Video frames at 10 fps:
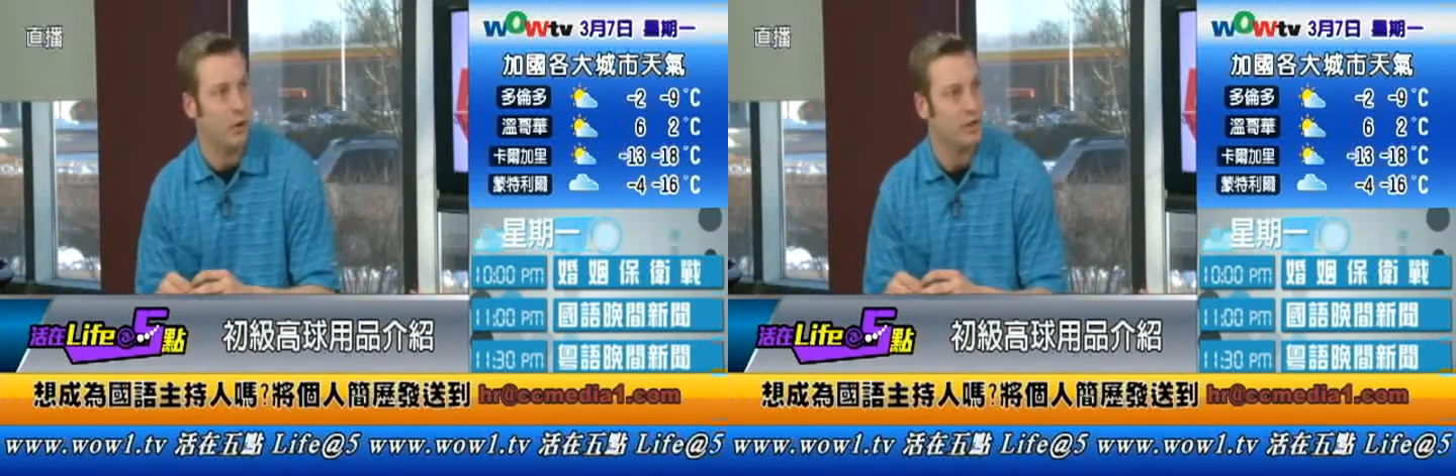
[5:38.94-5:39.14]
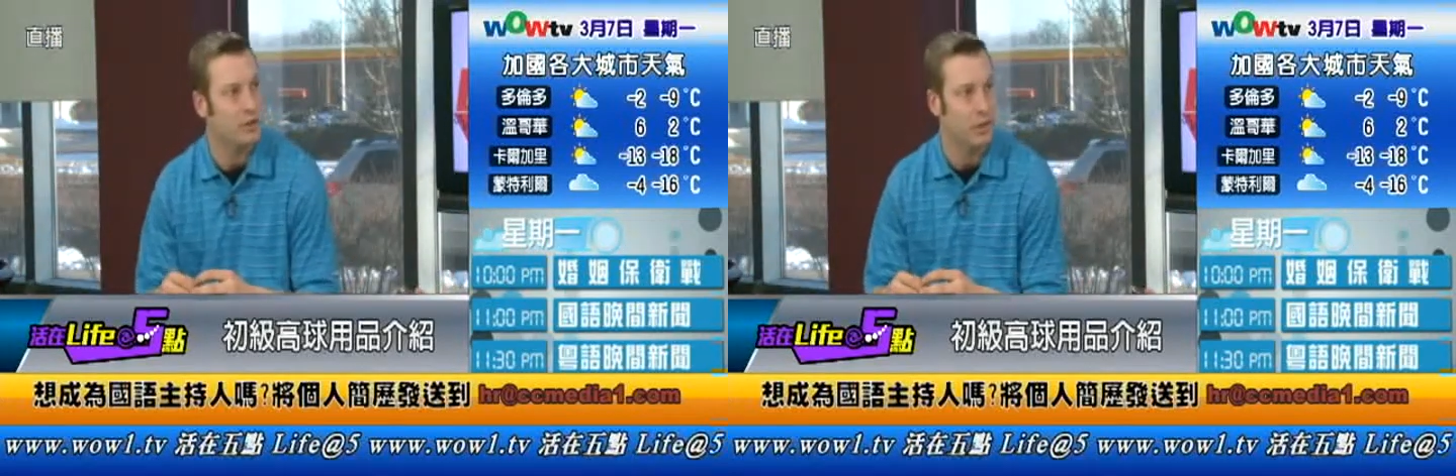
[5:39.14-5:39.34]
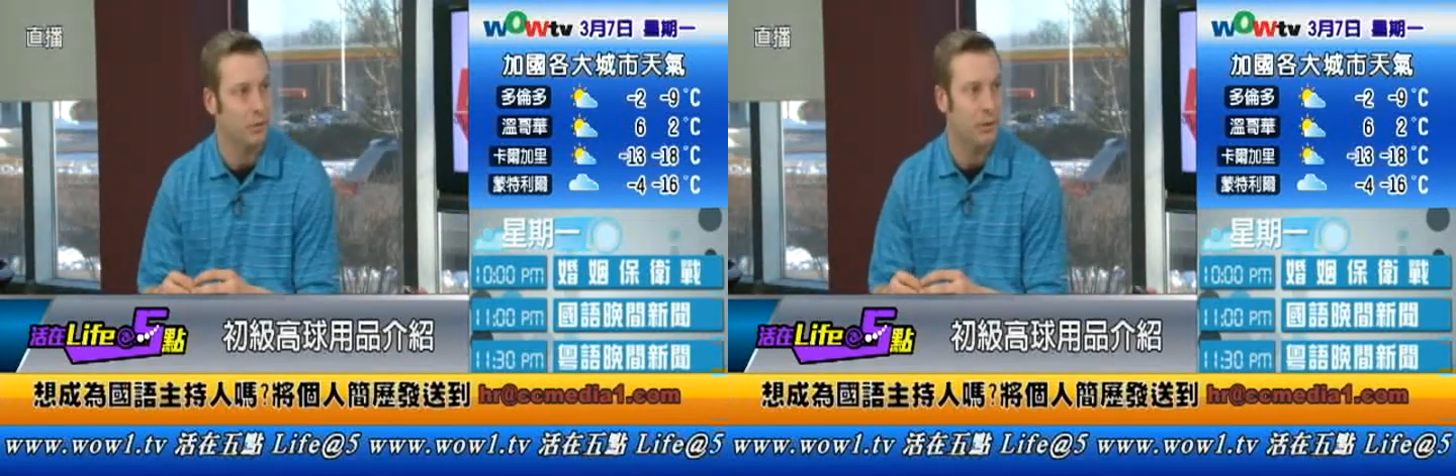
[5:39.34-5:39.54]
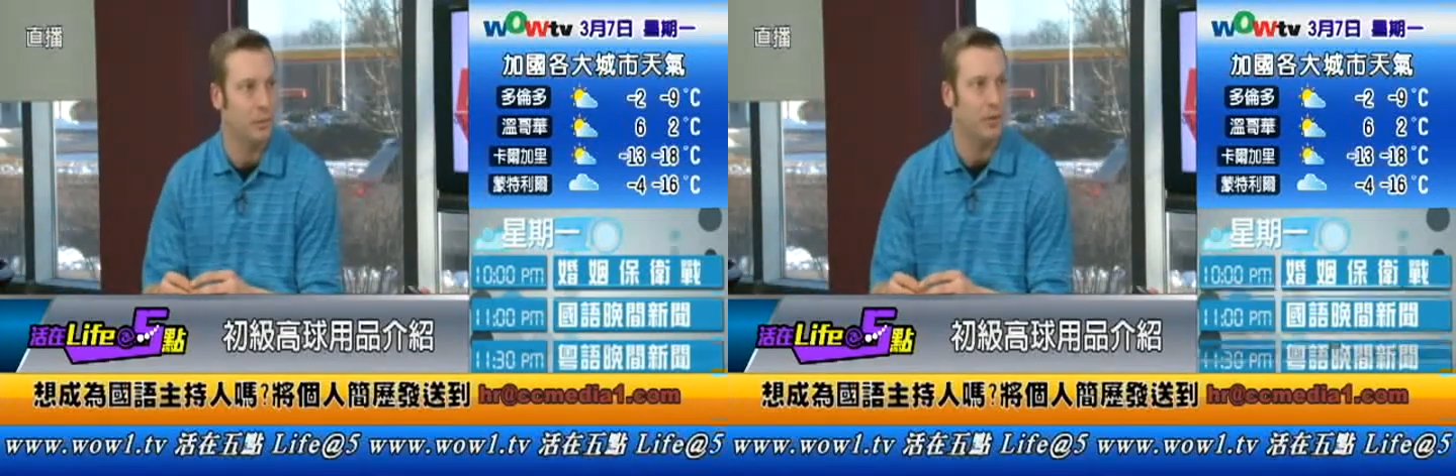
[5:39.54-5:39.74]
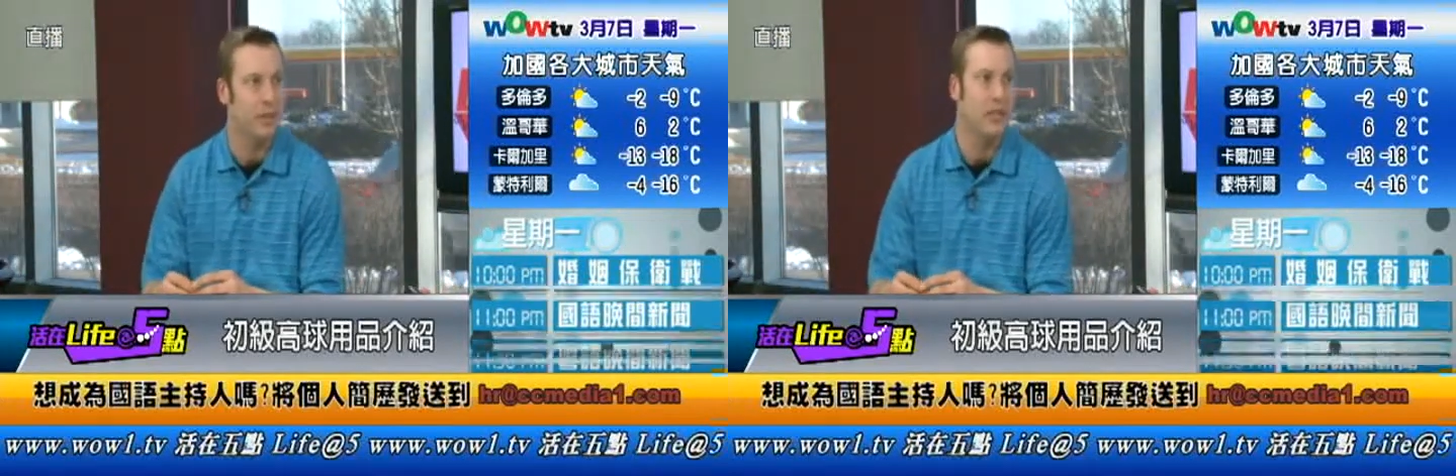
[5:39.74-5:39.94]
courses that we
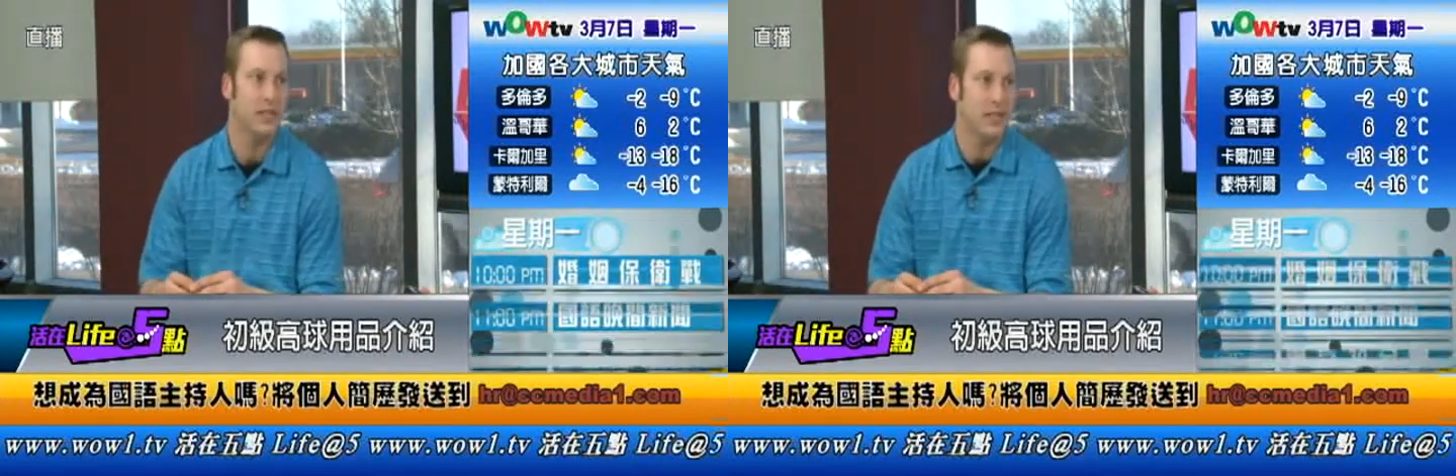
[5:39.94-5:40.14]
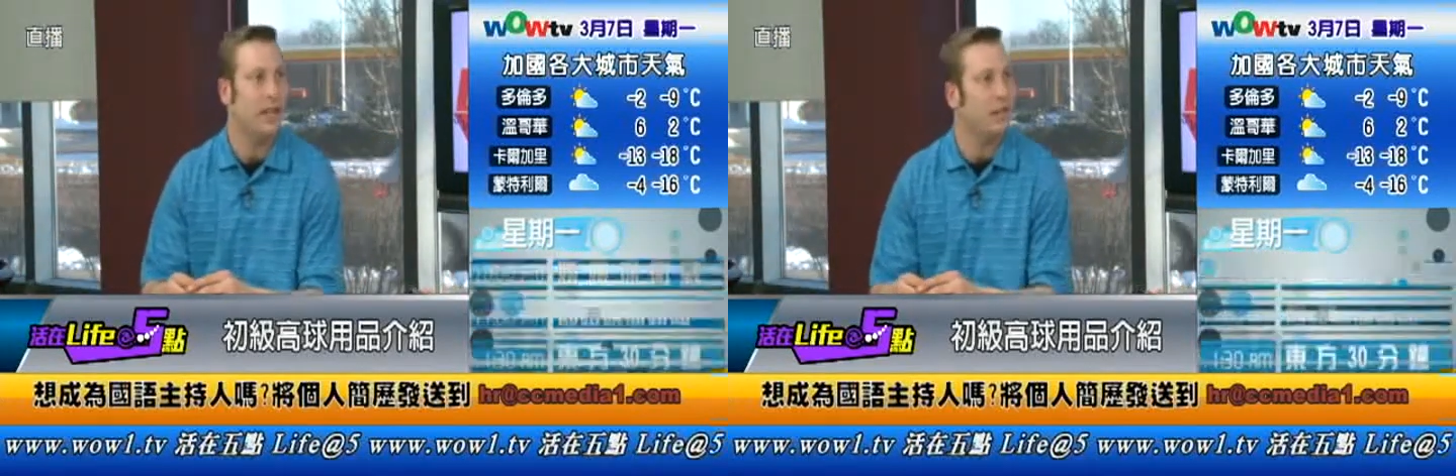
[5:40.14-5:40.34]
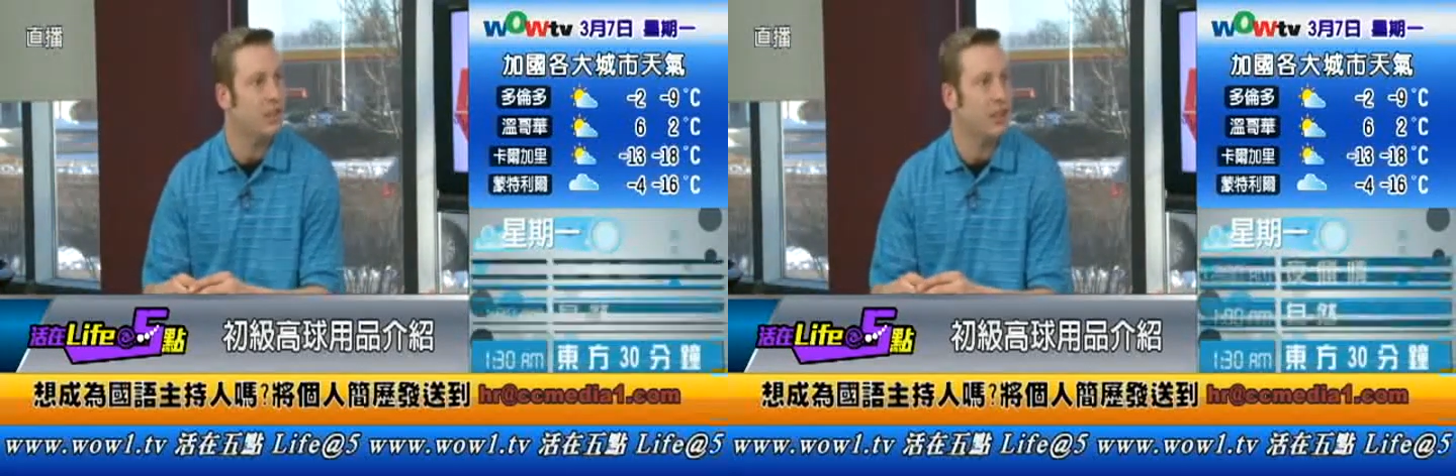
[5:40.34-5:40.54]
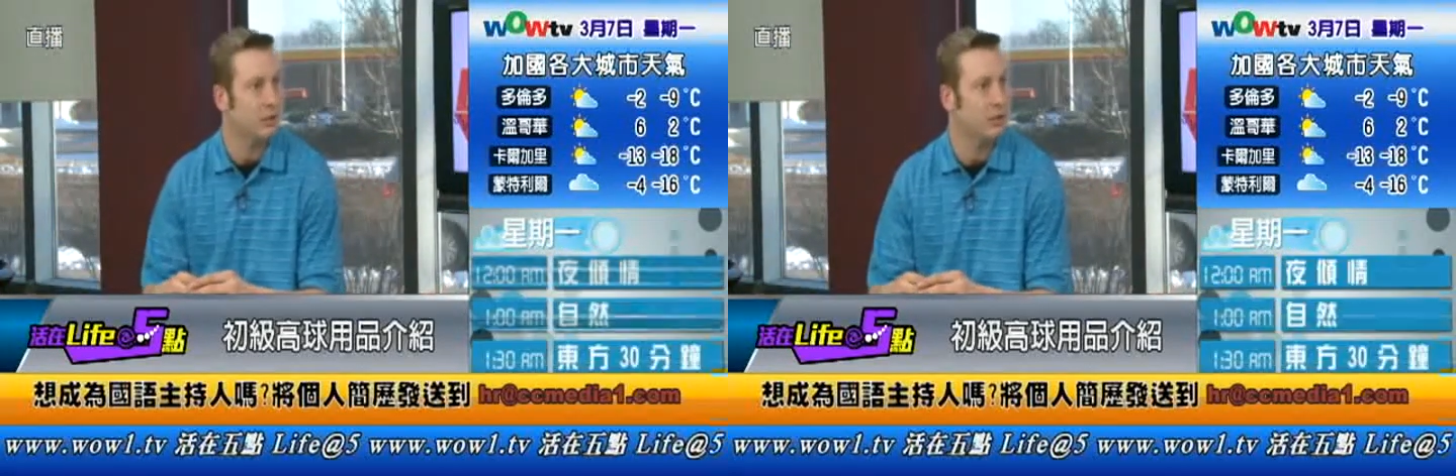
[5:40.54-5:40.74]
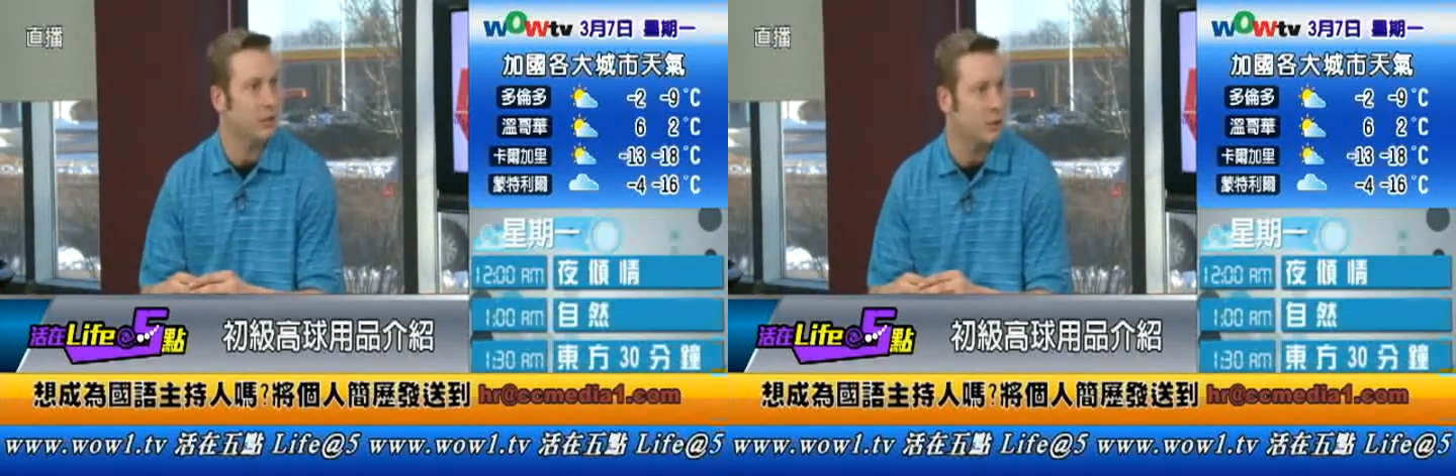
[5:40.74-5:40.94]
would send
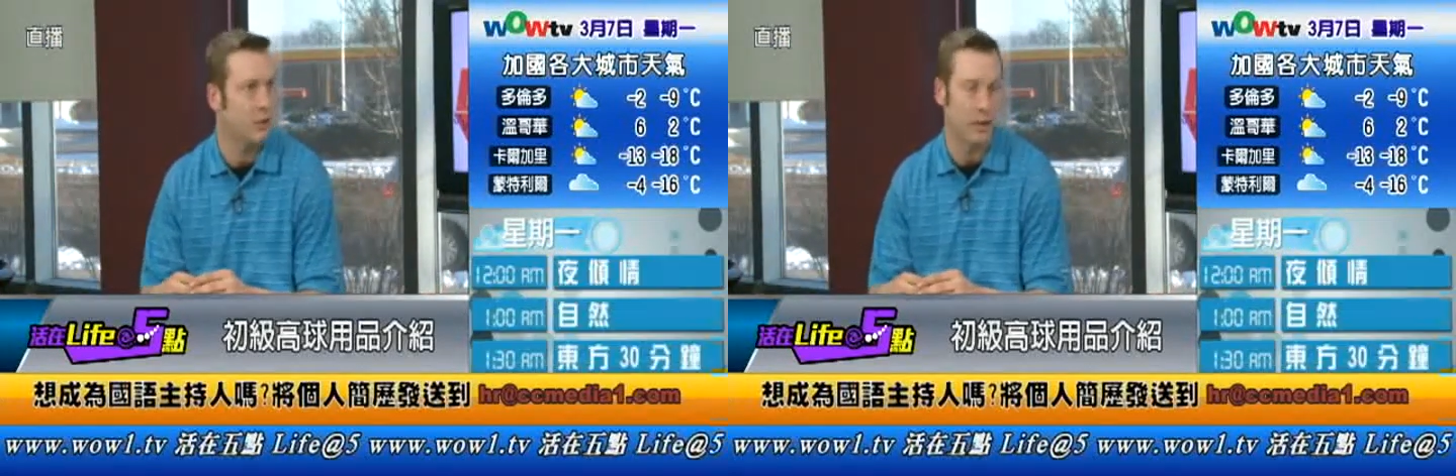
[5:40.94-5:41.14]
children to.